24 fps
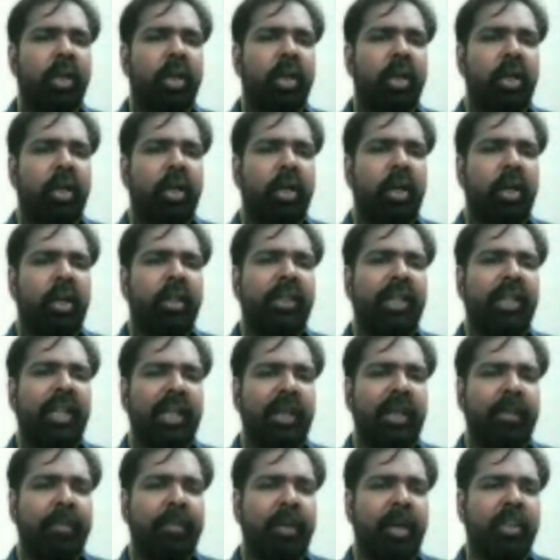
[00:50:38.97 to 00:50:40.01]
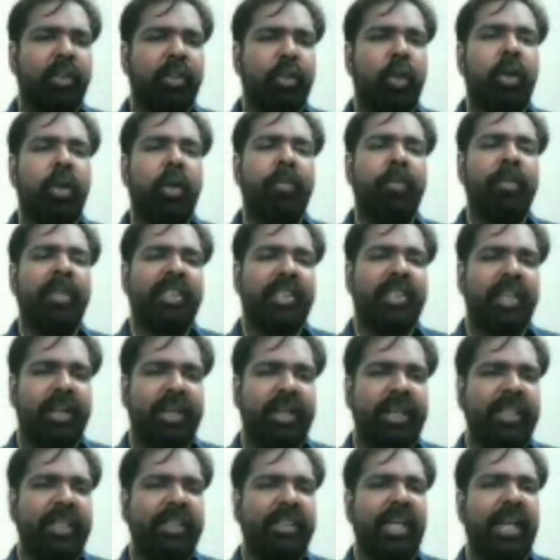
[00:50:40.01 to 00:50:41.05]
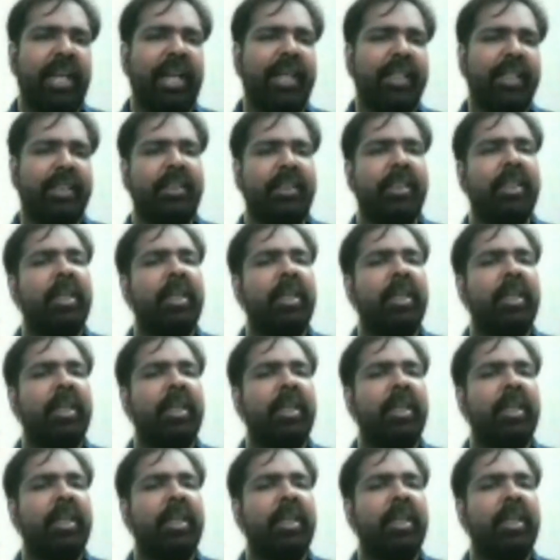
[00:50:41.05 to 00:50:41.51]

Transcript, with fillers: her dilemmas or her miseries as